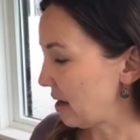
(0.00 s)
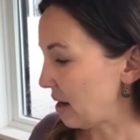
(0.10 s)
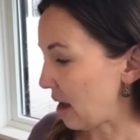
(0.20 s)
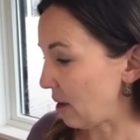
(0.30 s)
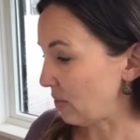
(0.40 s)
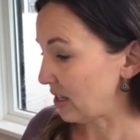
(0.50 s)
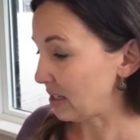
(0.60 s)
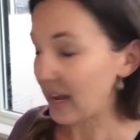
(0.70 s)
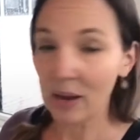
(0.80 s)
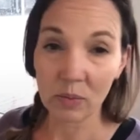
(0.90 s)
the
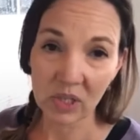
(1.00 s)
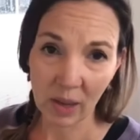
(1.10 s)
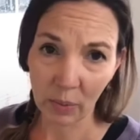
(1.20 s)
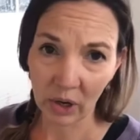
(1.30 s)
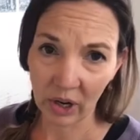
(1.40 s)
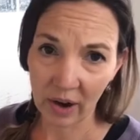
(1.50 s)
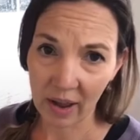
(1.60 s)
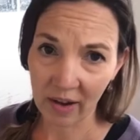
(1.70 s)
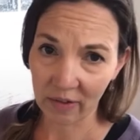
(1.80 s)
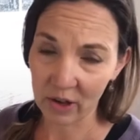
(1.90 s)
same supper
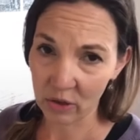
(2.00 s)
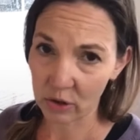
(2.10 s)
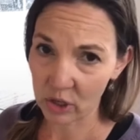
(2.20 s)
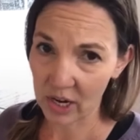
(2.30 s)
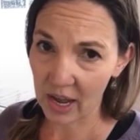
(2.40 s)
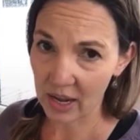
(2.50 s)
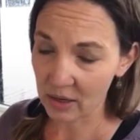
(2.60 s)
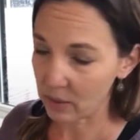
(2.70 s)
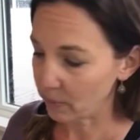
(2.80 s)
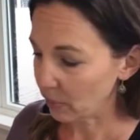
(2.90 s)
every Thursday night.
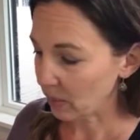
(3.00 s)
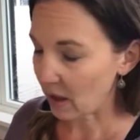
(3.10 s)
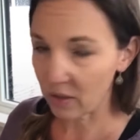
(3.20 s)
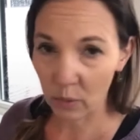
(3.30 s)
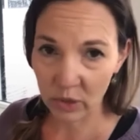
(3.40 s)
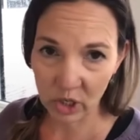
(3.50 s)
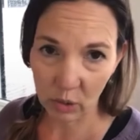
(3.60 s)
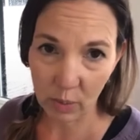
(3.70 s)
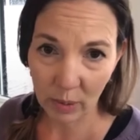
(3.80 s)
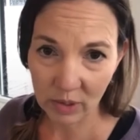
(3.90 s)
Although Bridget
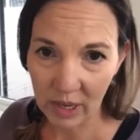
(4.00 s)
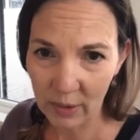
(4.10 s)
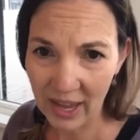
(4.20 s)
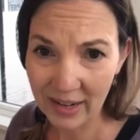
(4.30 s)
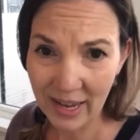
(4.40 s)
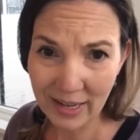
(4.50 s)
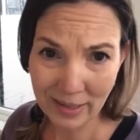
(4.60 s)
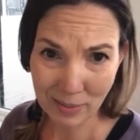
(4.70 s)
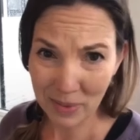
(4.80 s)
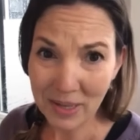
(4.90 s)
remembers that we had Casey's
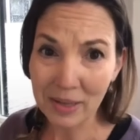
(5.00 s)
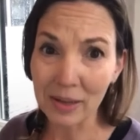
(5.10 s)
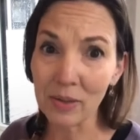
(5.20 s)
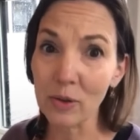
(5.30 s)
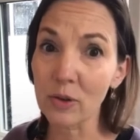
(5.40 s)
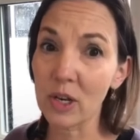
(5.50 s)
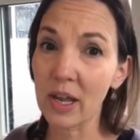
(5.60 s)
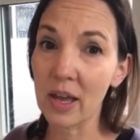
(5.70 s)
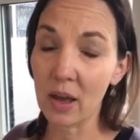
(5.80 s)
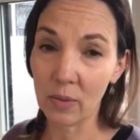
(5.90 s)
Pizza Thursday night
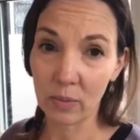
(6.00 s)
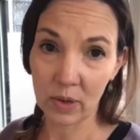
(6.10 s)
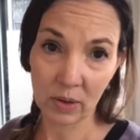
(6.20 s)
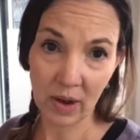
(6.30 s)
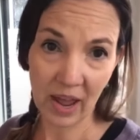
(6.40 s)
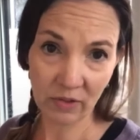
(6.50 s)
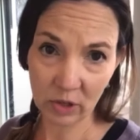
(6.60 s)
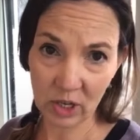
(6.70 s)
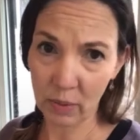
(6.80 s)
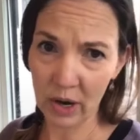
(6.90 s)
after tea
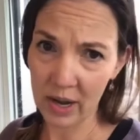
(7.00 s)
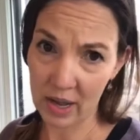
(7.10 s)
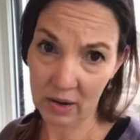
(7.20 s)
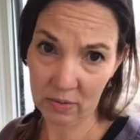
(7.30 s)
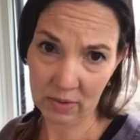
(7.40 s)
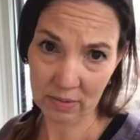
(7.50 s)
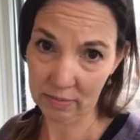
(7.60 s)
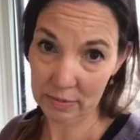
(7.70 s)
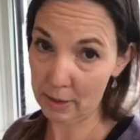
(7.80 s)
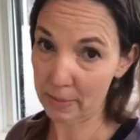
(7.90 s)
party. I don't
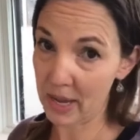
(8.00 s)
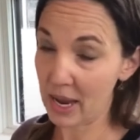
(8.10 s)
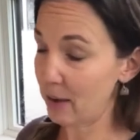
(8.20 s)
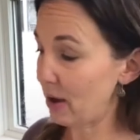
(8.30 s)
know. But anyway,